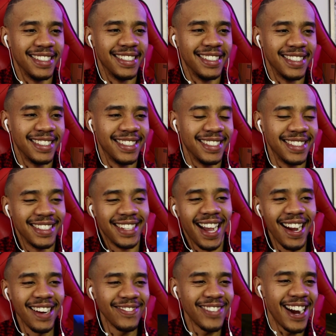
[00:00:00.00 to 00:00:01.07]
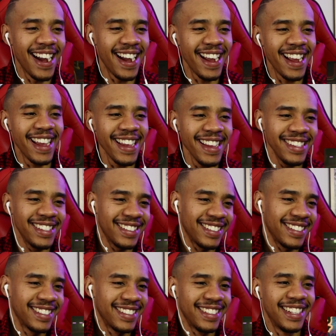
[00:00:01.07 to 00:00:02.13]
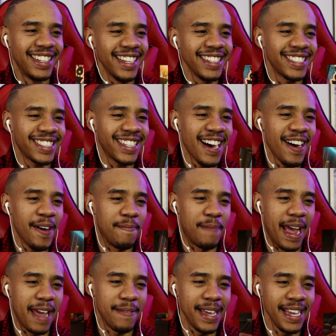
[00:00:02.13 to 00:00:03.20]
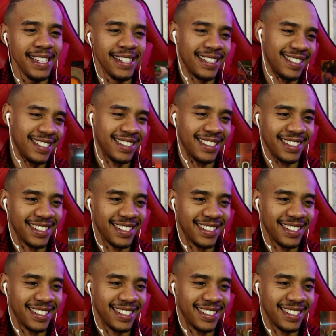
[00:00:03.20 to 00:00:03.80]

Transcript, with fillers: band back together. All right. Let's go, baby.